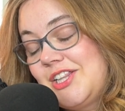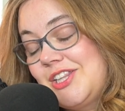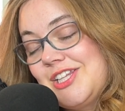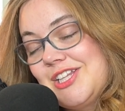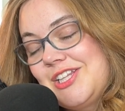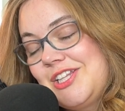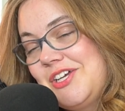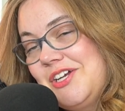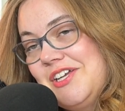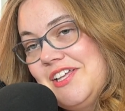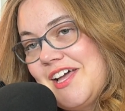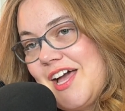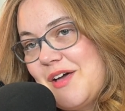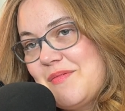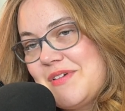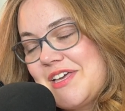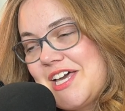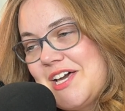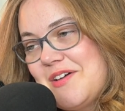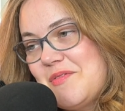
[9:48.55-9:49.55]
clearly I
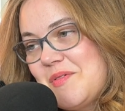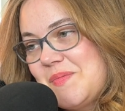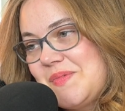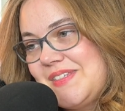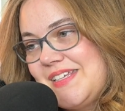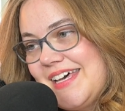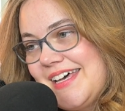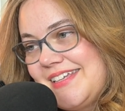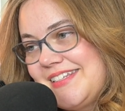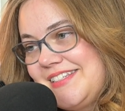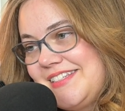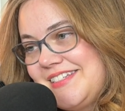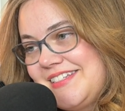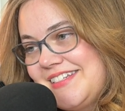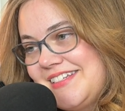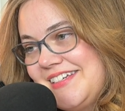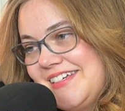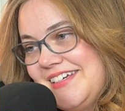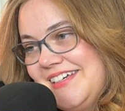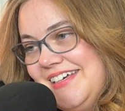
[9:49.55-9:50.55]
became obsessed.
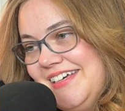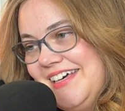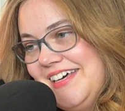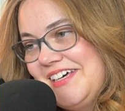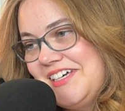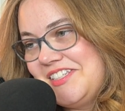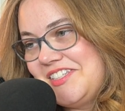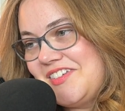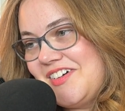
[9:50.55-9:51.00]
And